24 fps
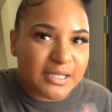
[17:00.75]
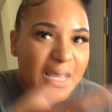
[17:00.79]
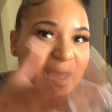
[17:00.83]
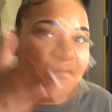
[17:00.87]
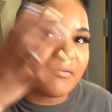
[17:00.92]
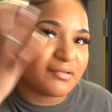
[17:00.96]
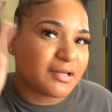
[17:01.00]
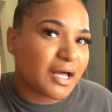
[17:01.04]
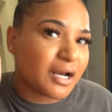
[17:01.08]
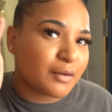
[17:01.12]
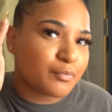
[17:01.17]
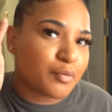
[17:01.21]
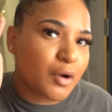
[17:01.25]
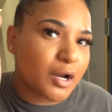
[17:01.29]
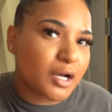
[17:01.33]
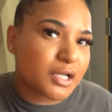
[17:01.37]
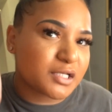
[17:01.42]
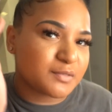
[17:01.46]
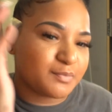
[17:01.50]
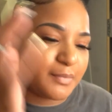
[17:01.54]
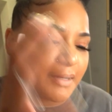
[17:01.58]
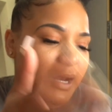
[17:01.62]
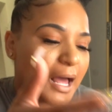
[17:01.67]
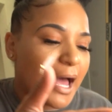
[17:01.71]
I have a lot of
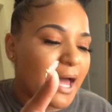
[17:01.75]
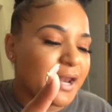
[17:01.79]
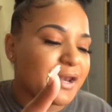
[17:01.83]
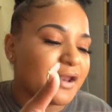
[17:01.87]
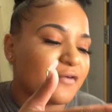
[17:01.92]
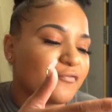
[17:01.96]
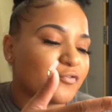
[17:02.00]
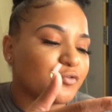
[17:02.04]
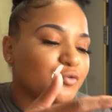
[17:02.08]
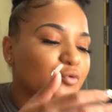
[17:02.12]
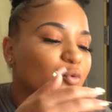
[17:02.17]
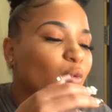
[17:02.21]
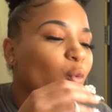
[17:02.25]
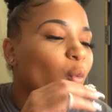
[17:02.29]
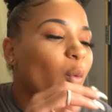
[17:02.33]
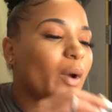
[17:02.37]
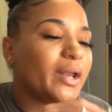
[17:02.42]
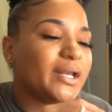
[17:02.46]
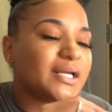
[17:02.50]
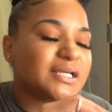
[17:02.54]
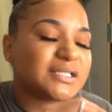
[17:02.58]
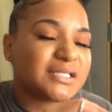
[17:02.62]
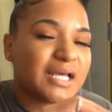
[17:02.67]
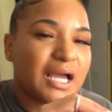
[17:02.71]
products, but I never knew
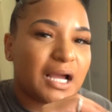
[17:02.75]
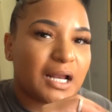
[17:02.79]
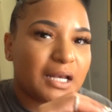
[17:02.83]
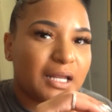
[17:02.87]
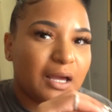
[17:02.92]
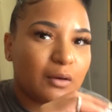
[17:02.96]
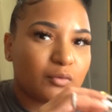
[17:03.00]
when exactly